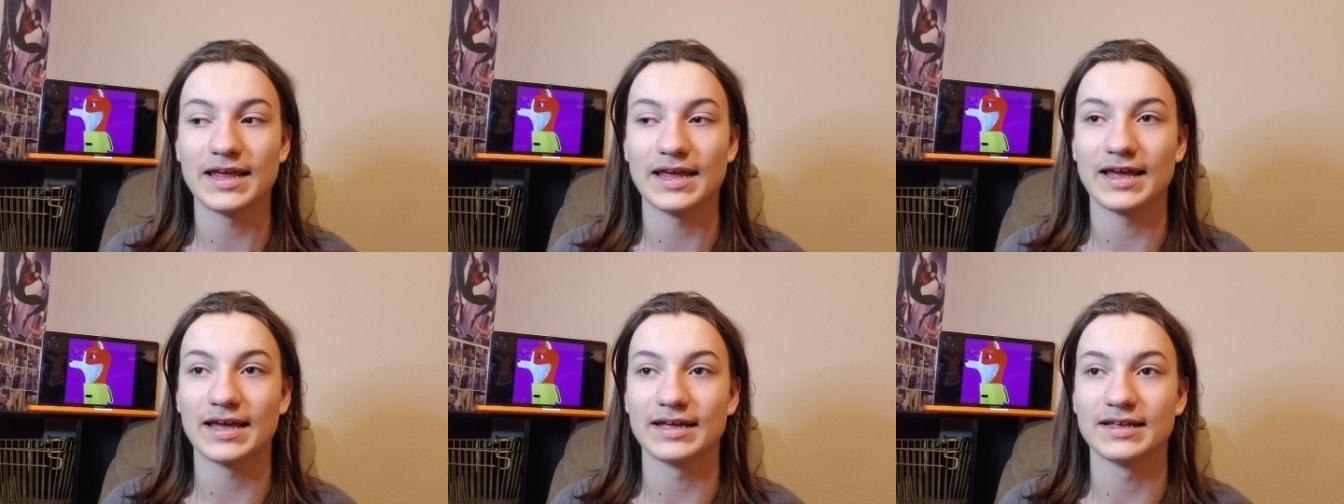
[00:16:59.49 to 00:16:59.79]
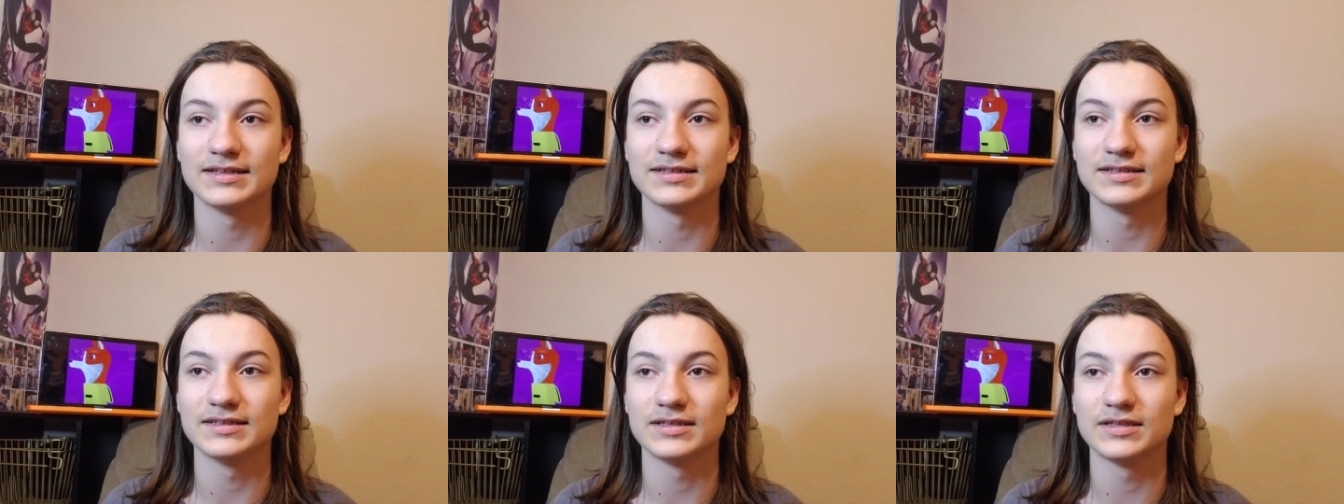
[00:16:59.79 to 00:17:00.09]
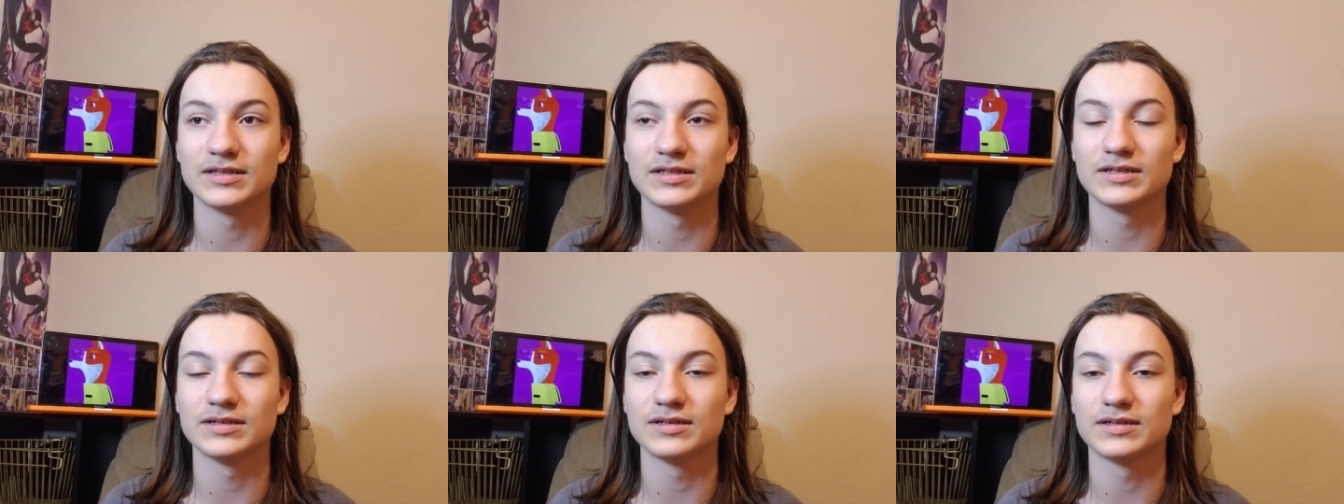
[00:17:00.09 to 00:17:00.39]
And
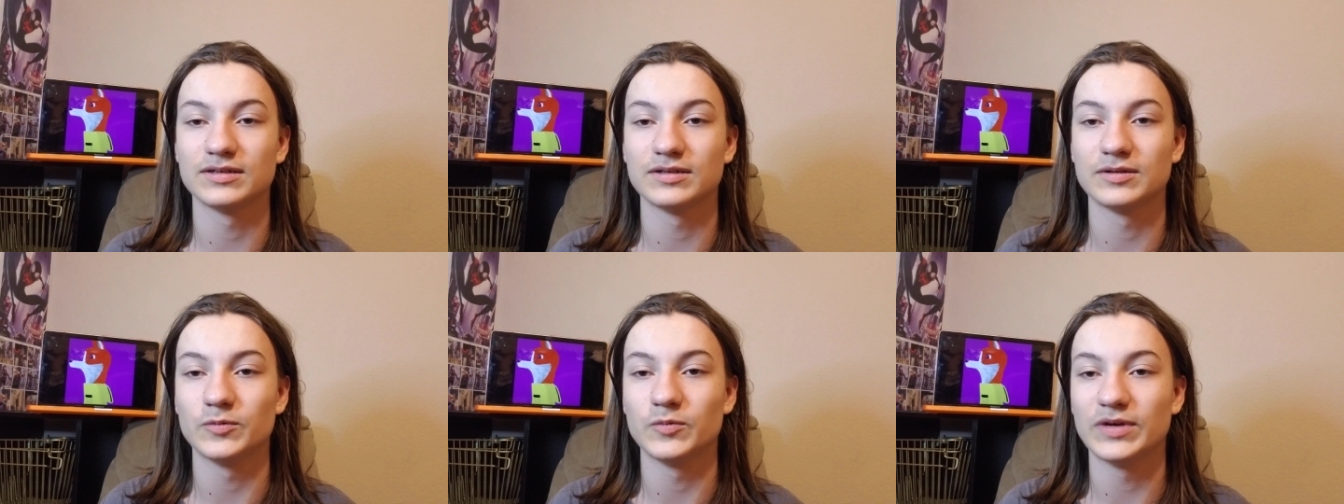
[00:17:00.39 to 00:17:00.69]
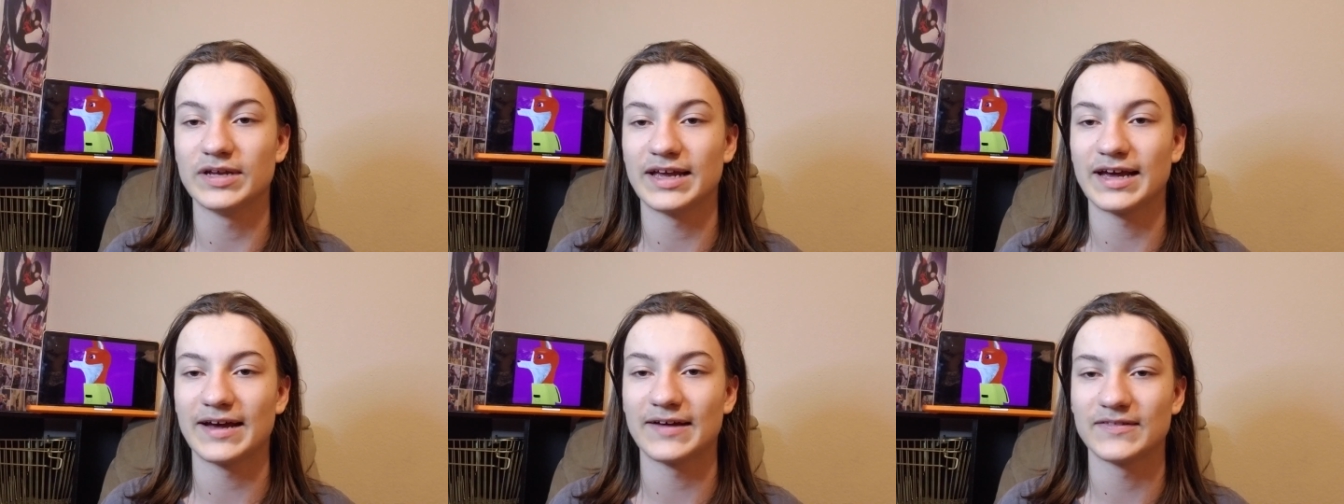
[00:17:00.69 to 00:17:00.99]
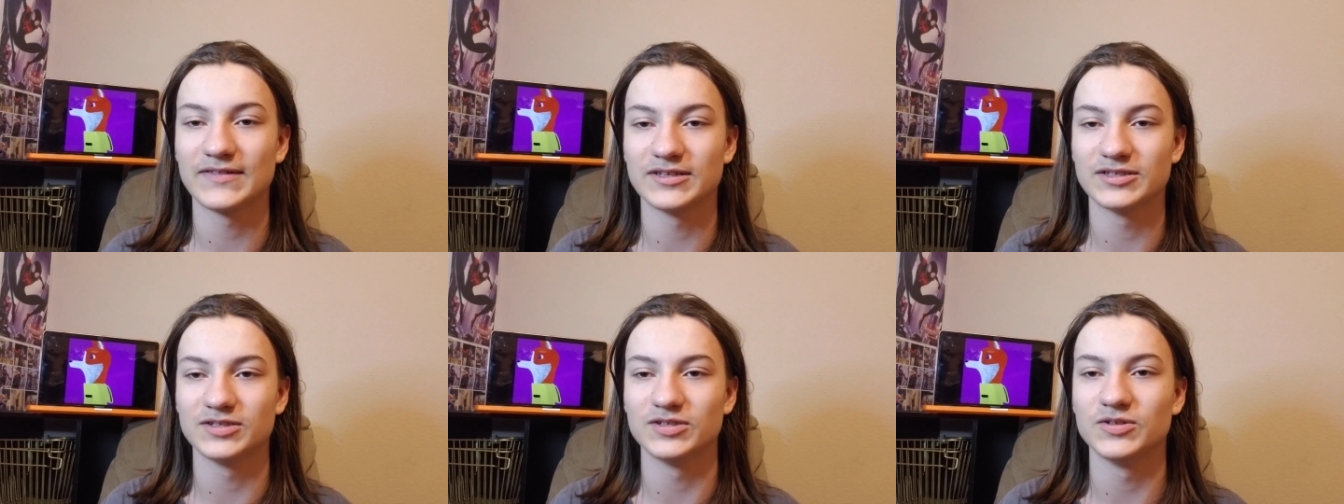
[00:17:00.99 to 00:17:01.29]
we have
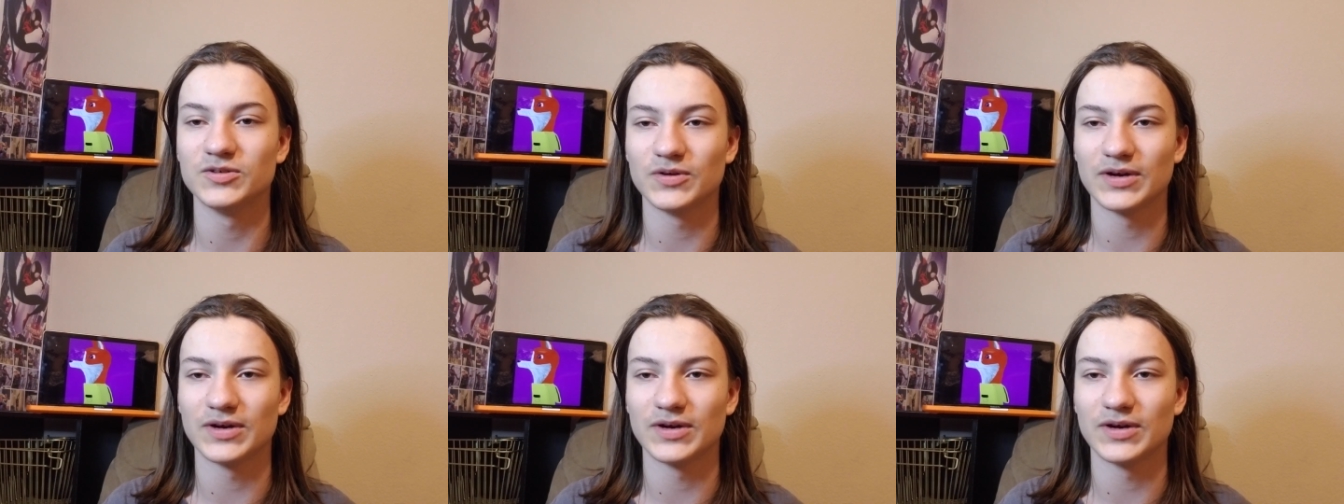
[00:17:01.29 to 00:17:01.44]
this new